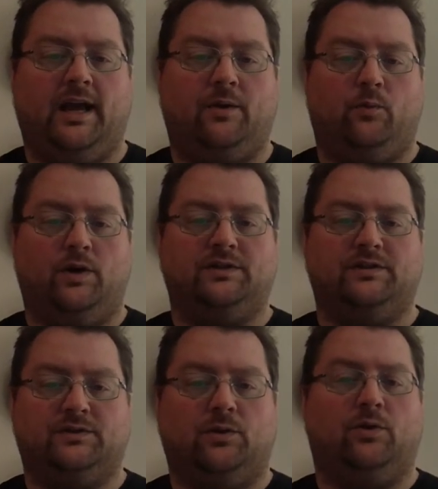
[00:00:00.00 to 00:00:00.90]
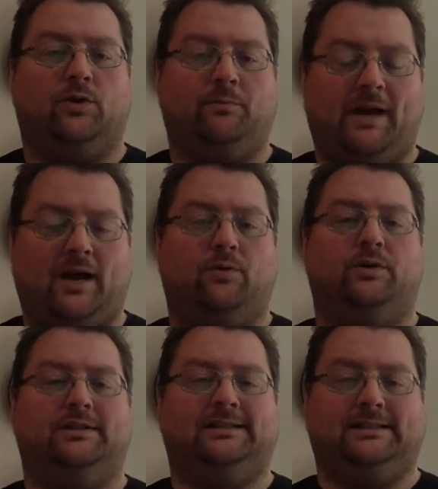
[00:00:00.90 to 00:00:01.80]
and One Solar
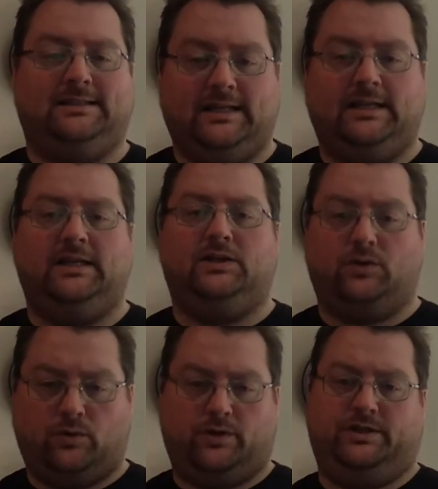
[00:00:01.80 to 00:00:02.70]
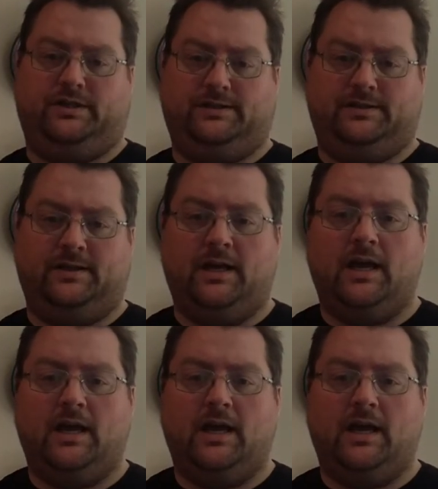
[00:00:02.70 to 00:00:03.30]
powered tiki torches.